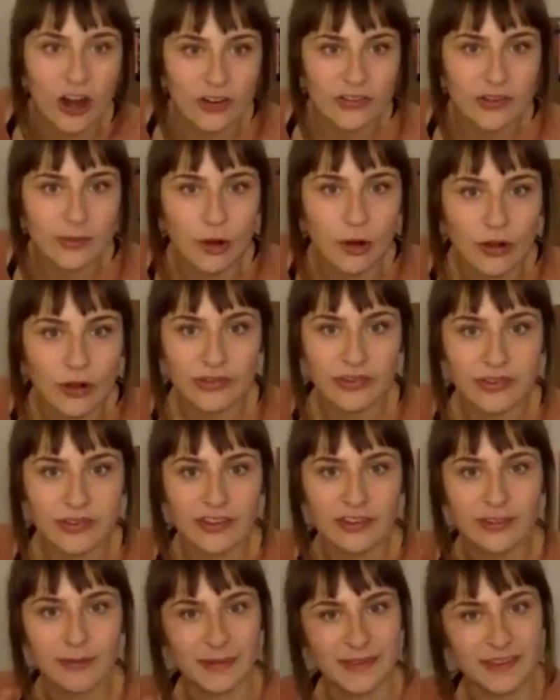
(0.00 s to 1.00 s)
some holes in
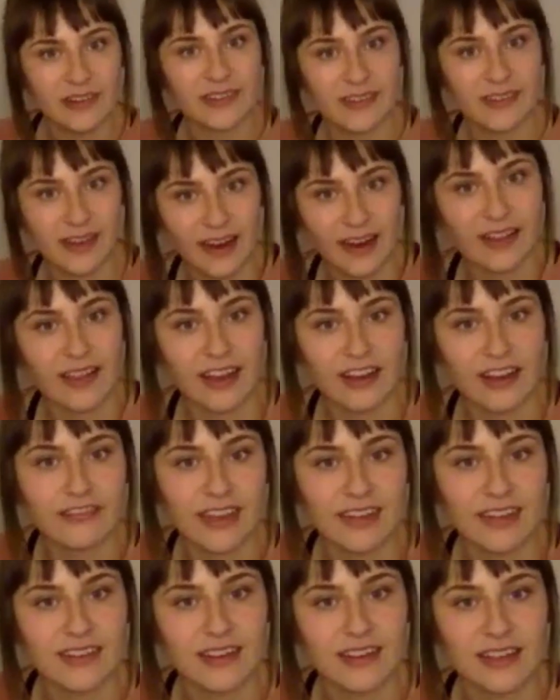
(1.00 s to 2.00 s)
this, but there's not a lot of
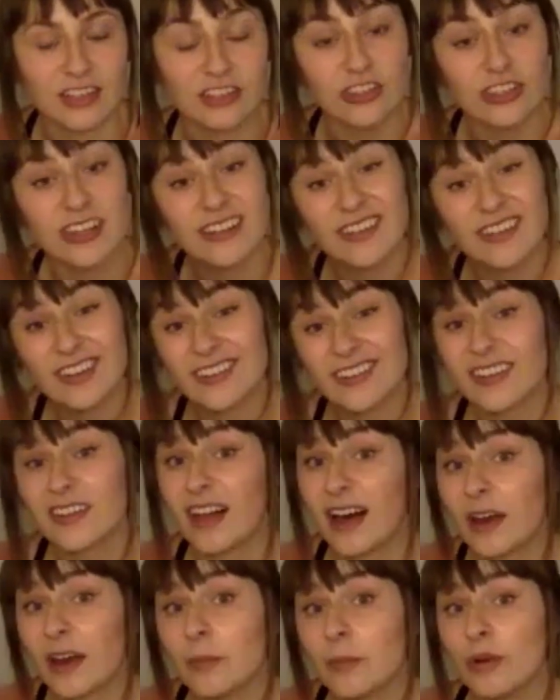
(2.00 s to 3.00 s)
ventilation and there's a
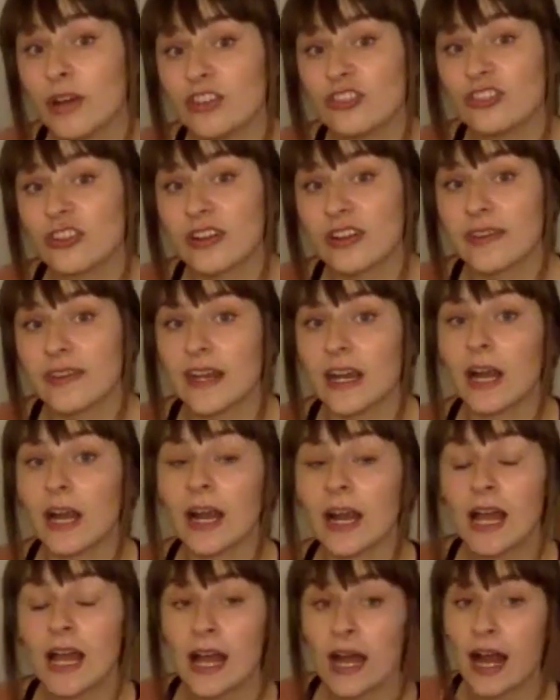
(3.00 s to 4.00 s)
lot of moisture in
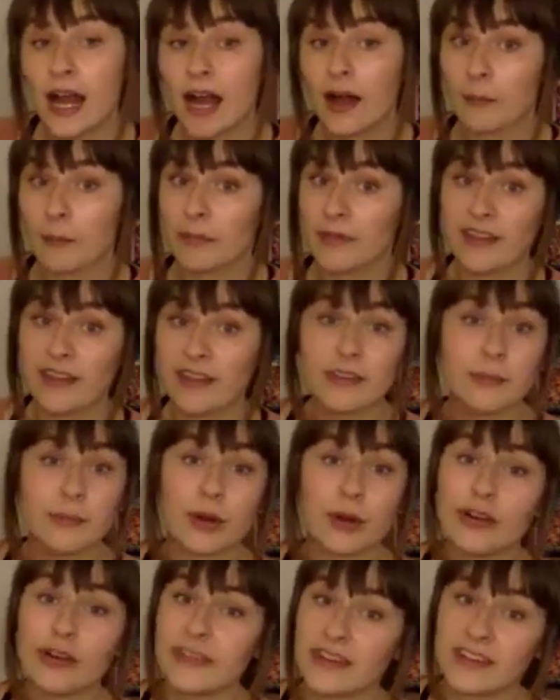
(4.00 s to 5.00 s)
there. That's a
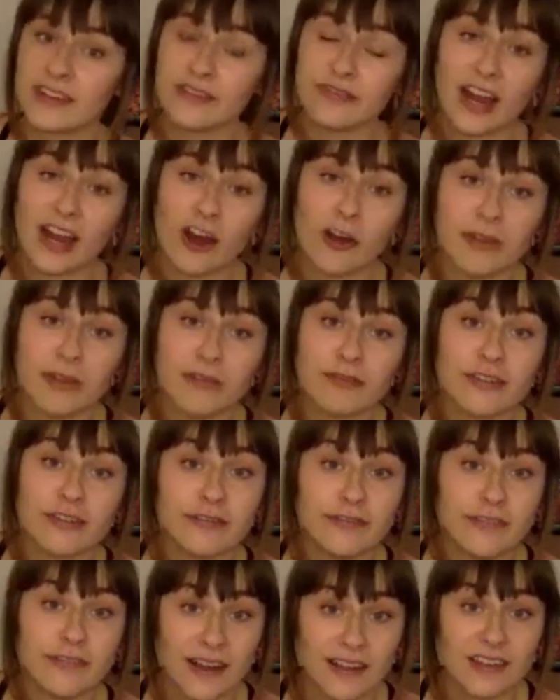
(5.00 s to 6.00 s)
perfect environment for
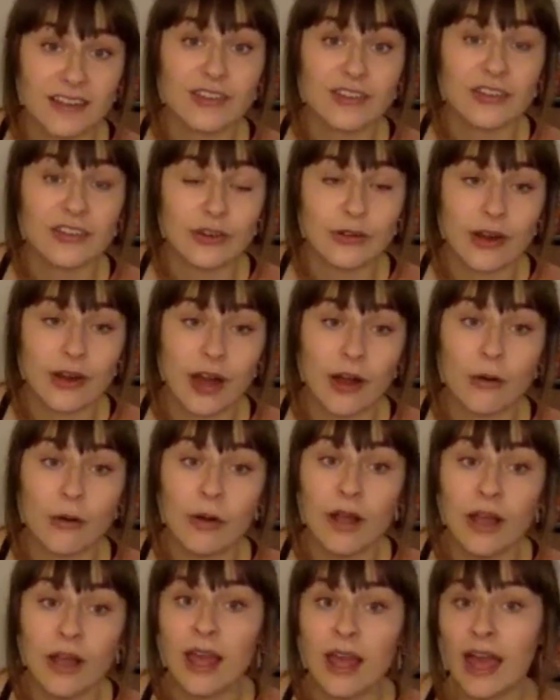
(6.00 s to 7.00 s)
fungus to grow.
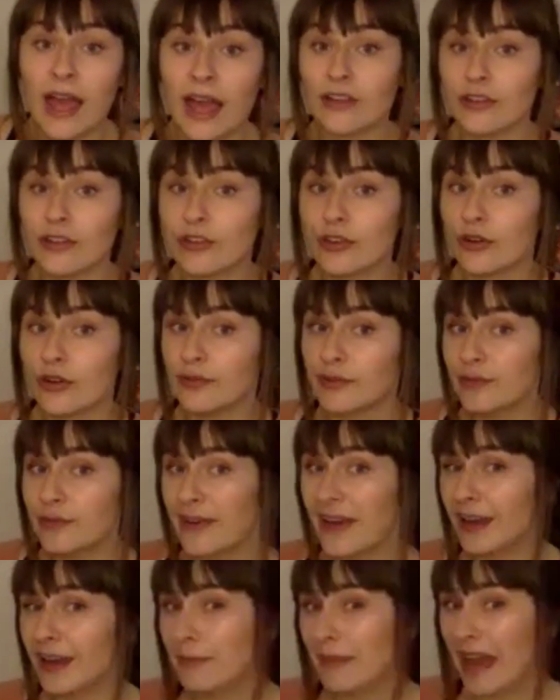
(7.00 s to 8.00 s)
And so if you've
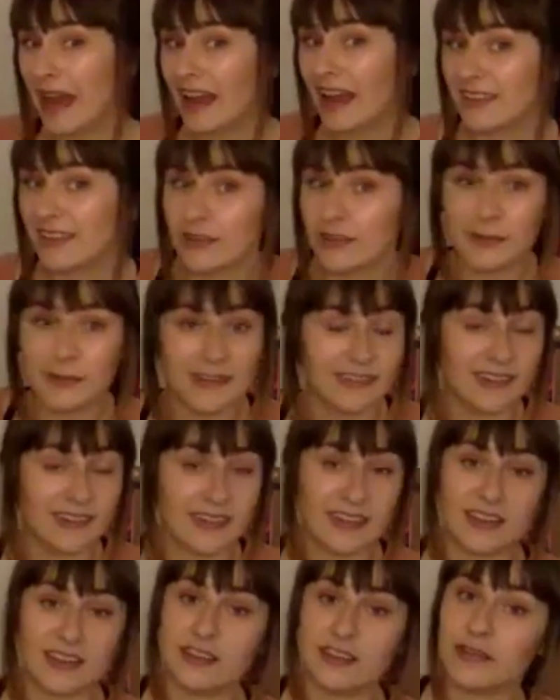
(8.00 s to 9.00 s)
had a bag that's been
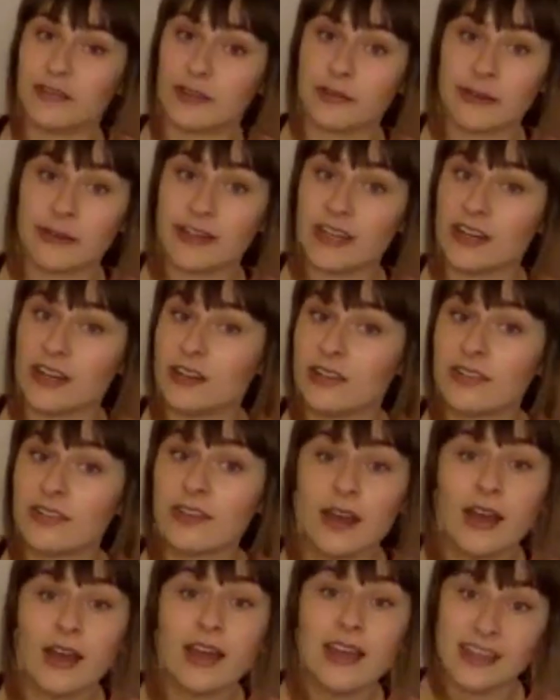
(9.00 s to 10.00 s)
sitting there for 3 years,
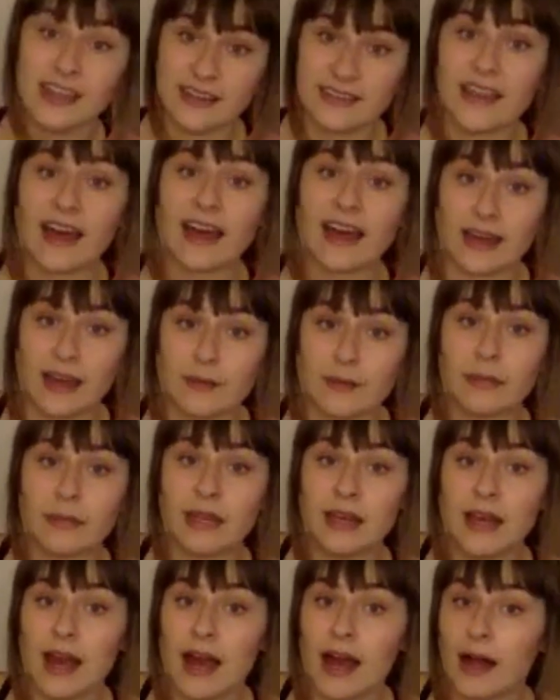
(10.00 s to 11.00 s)
keep that
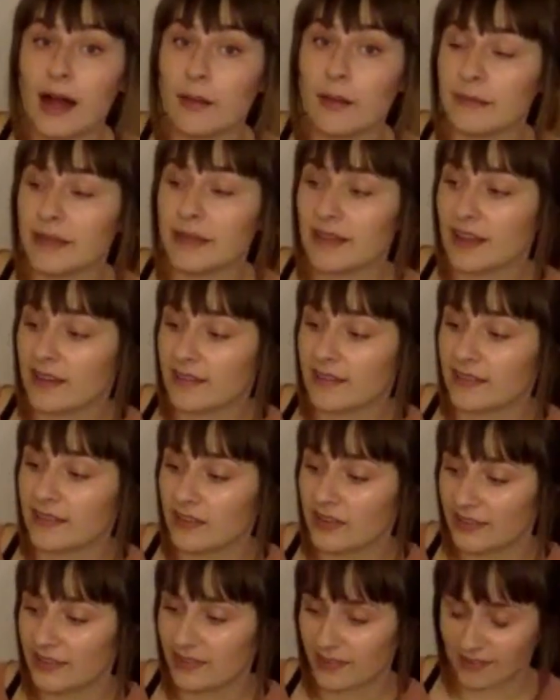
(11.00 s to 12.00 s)
up because
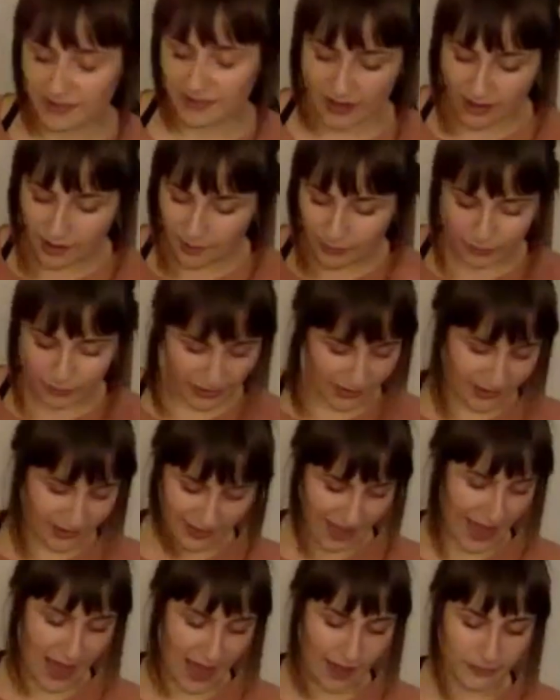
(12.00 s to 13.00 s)
there's this terrible thing
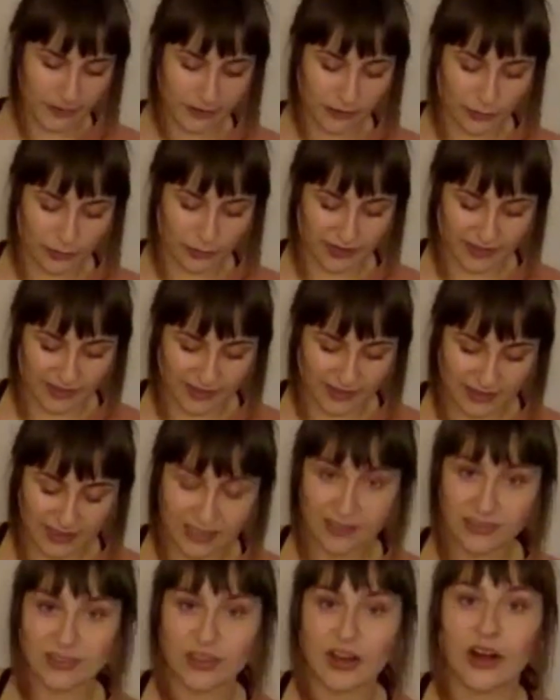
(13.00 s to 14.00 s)
that happens with
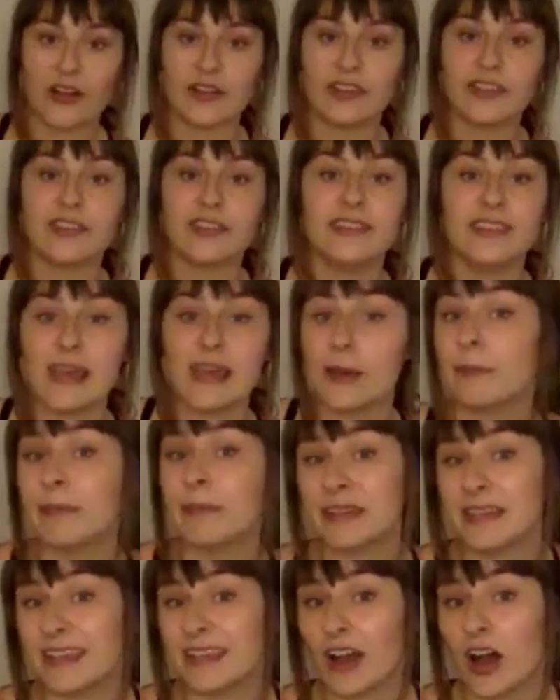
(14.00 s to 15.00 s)
seedlings called
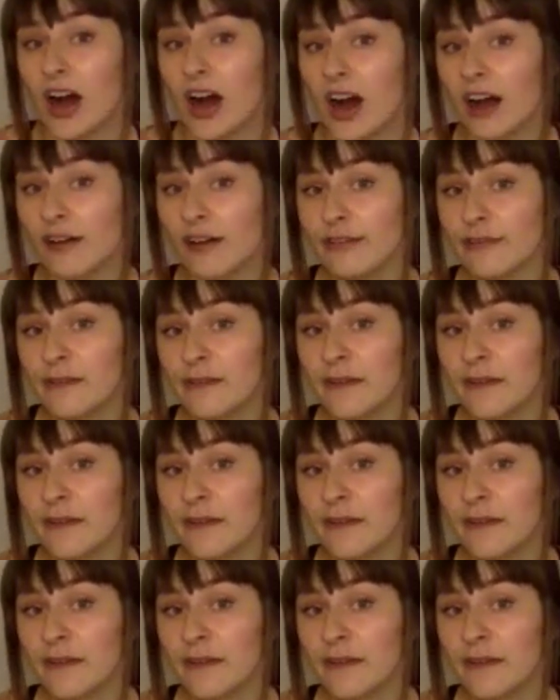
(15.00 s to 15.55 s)
dampening off.